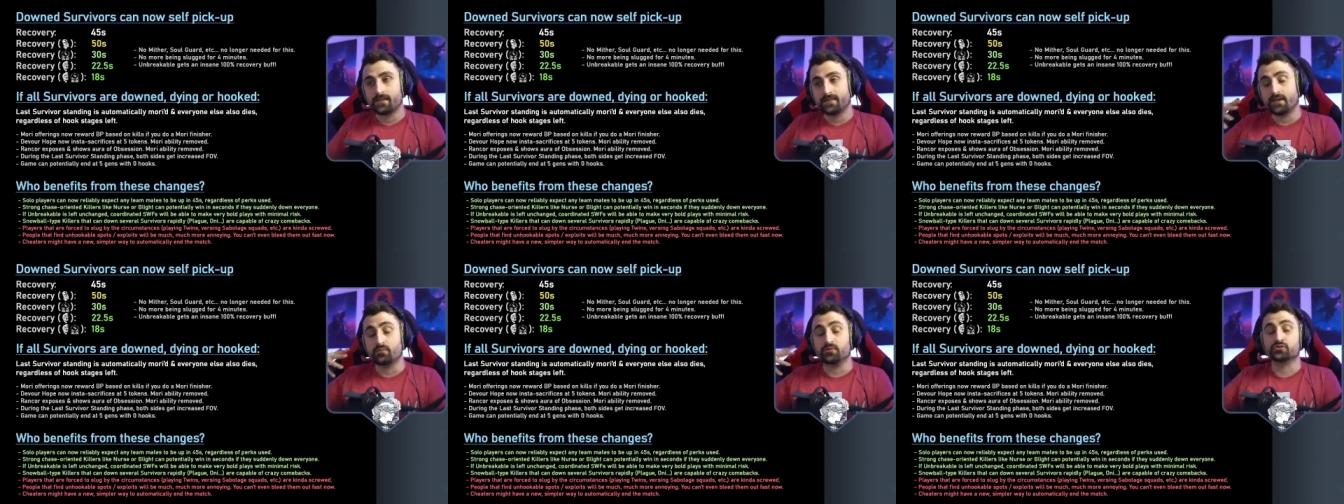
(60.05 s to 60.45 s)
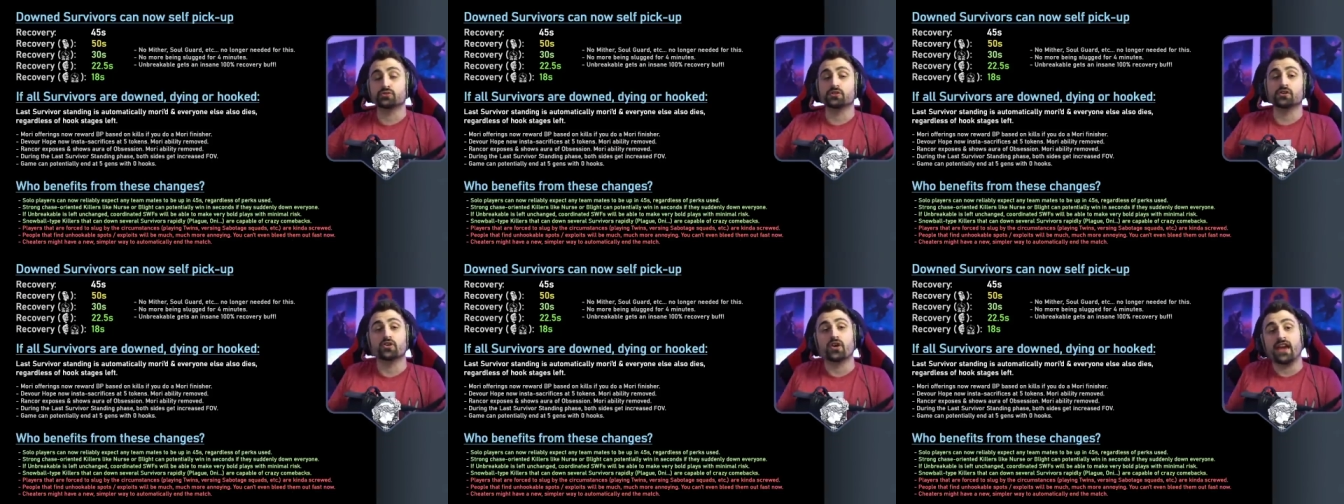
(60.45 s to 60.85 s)
They will
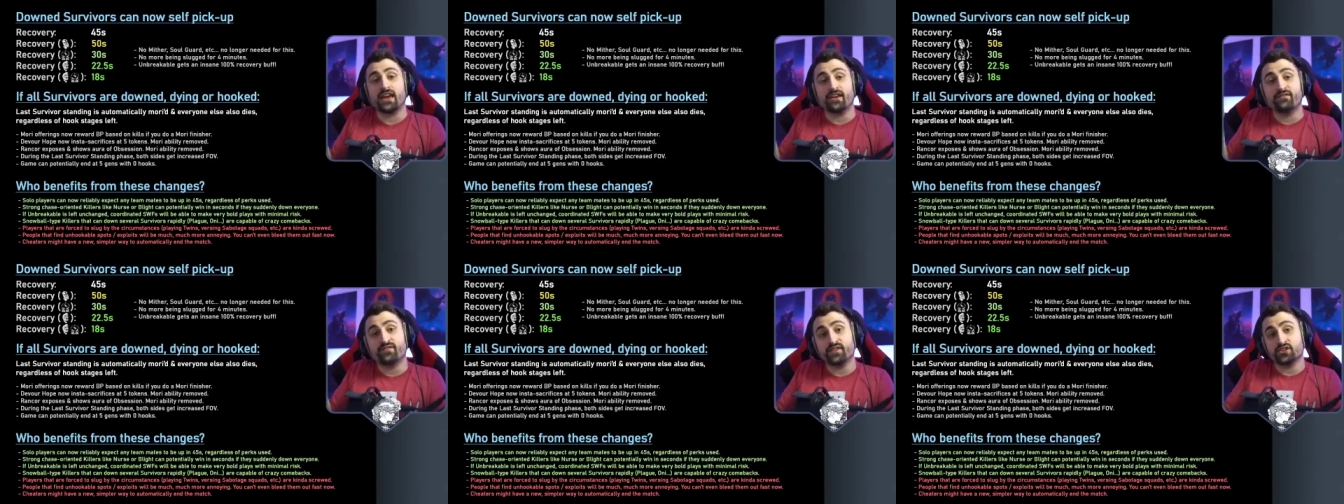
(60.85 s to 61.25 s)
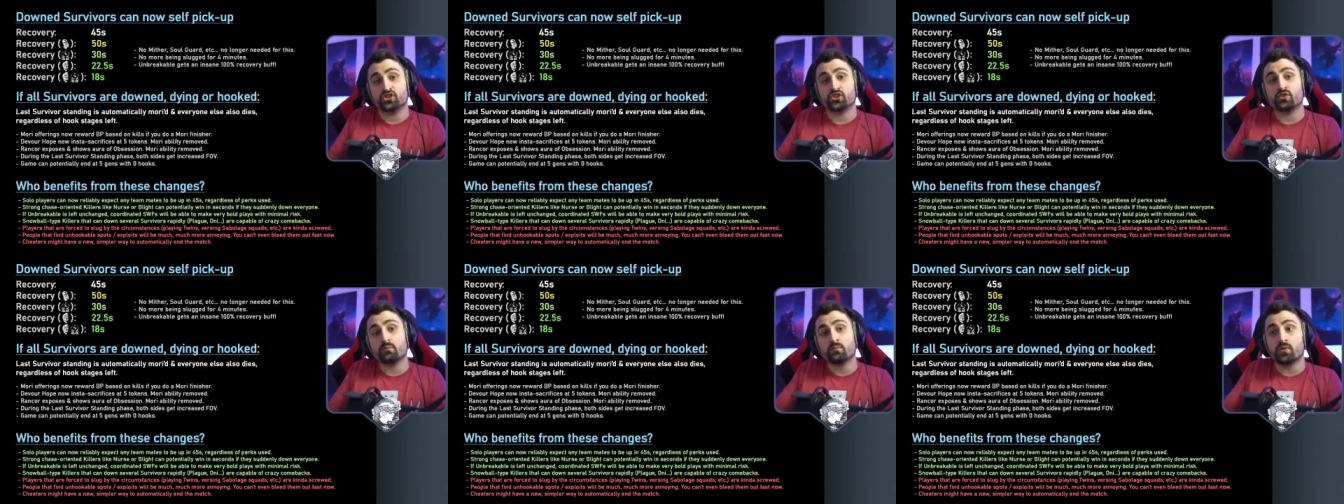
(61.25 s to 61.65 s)
trigger a
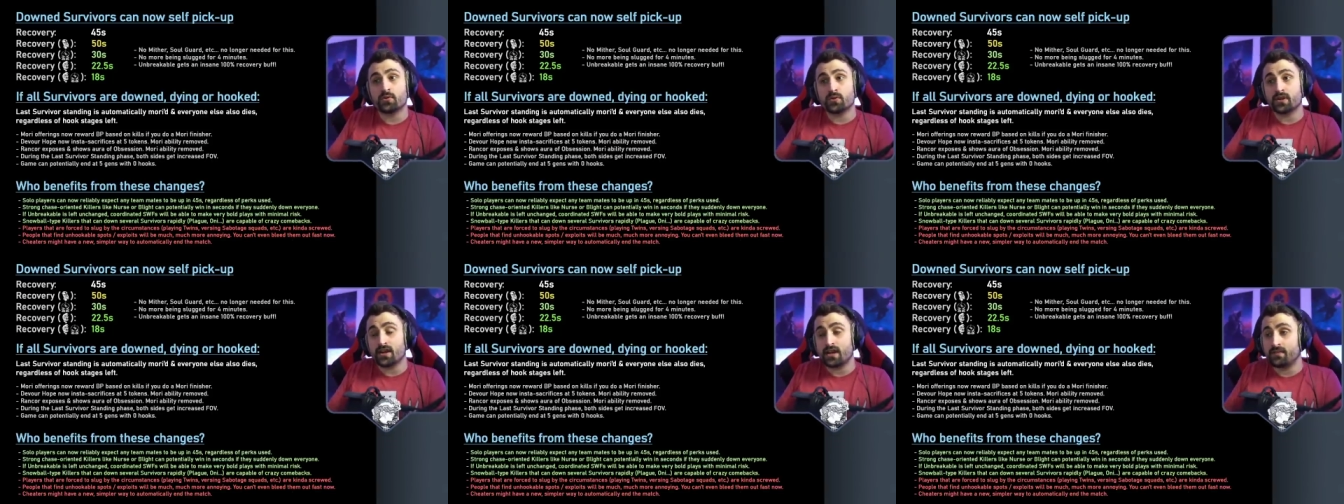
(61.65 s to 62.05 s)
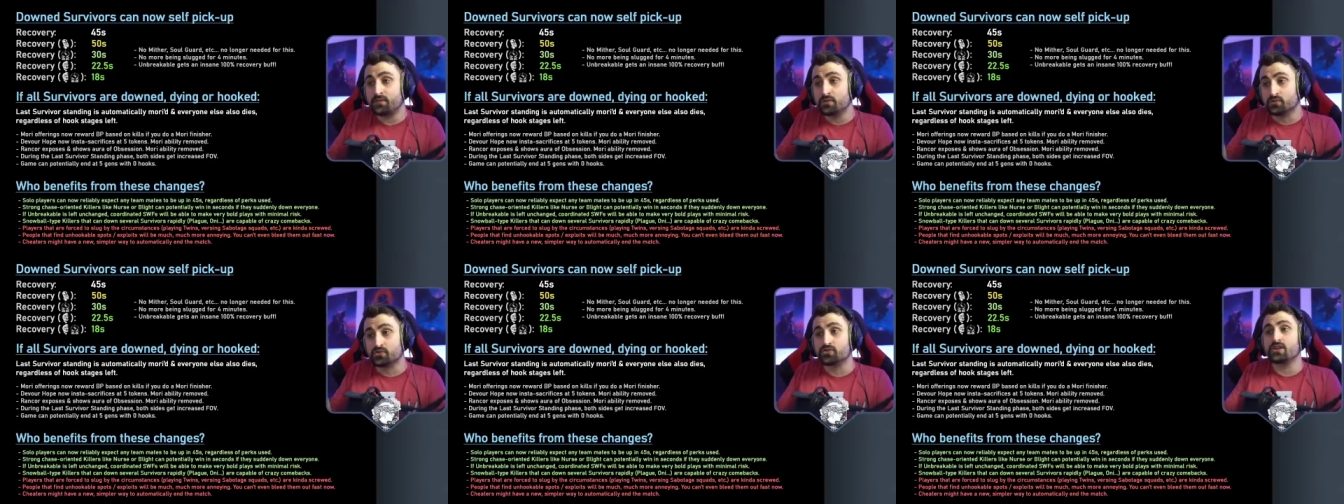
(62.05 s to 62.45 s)
finisher Mori,
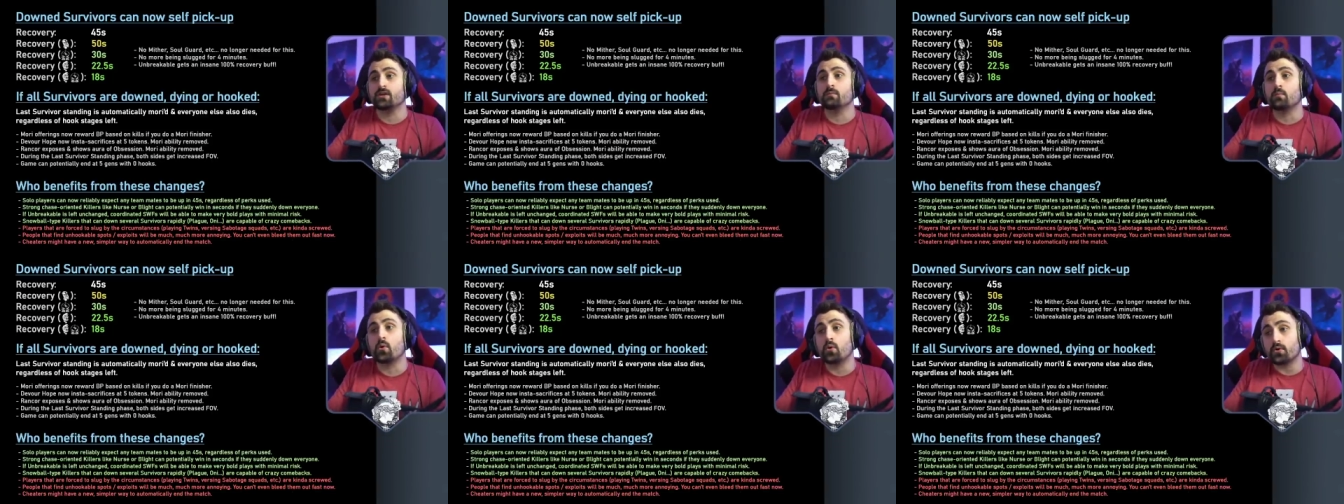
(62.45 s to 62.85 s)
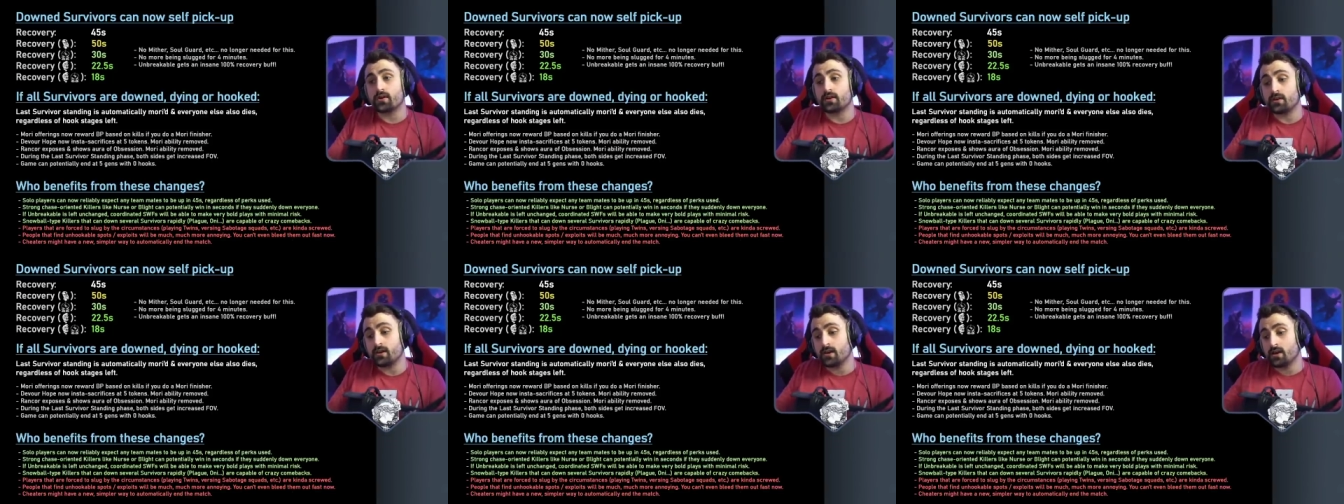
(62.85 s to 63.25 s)
and you'll see a
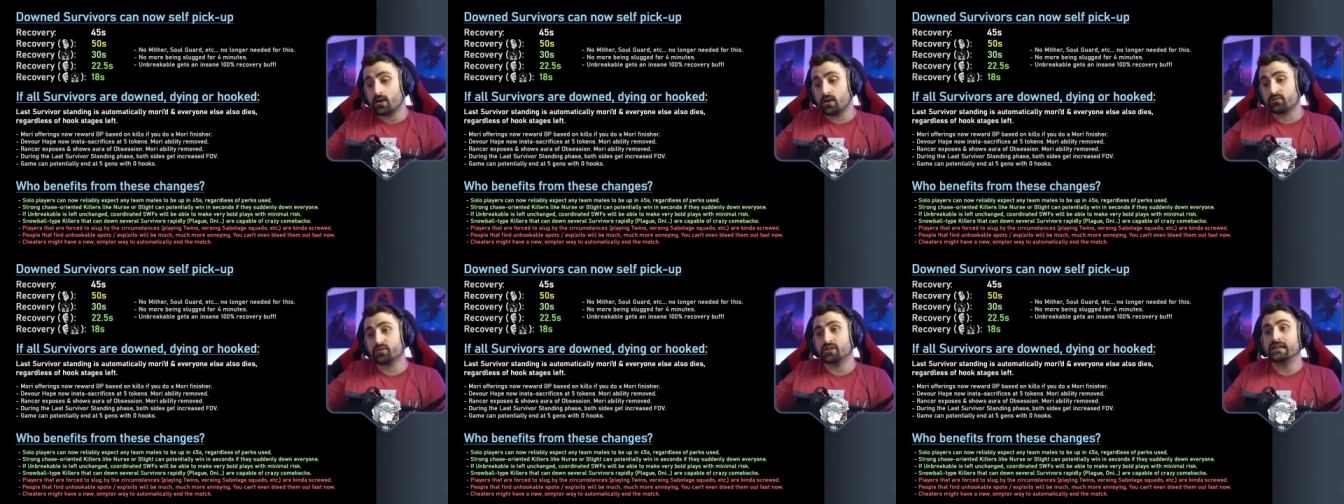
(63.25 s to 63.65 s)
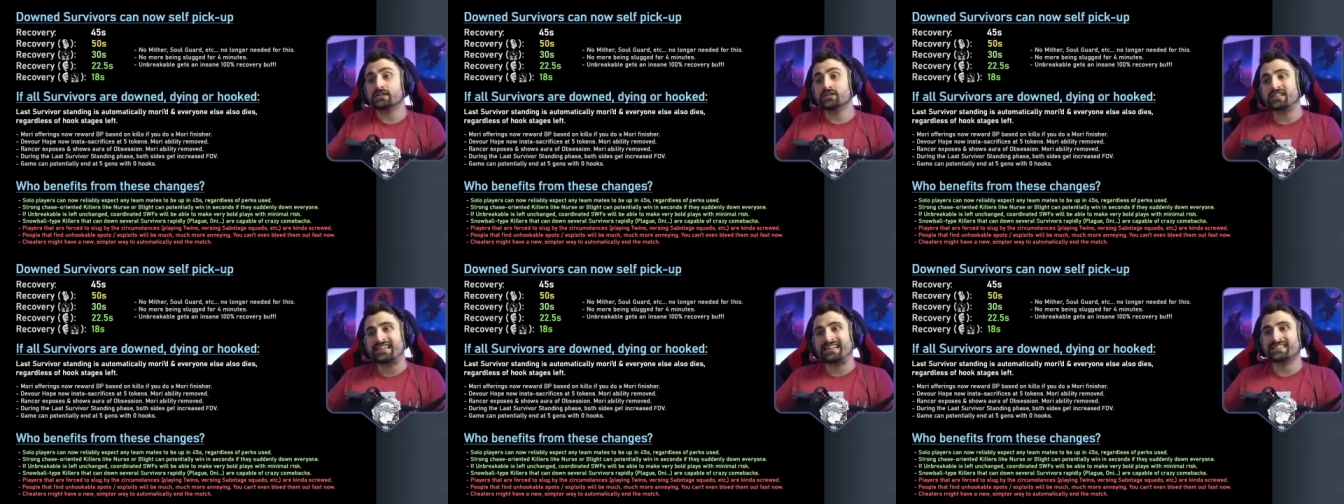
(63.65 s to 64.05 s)
Mori of the
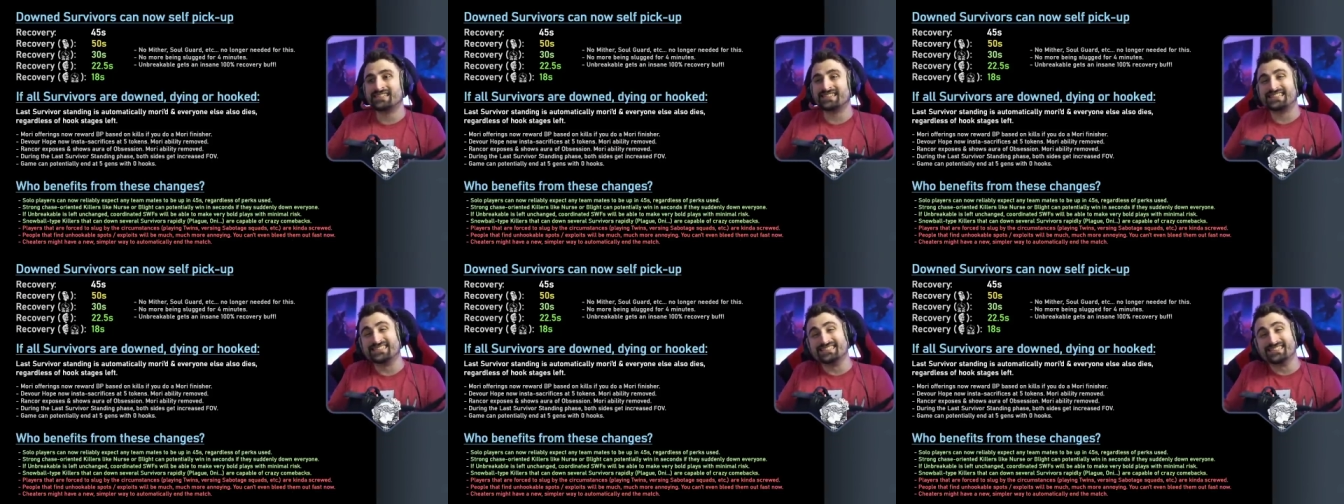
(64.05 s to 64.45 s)
killer killing the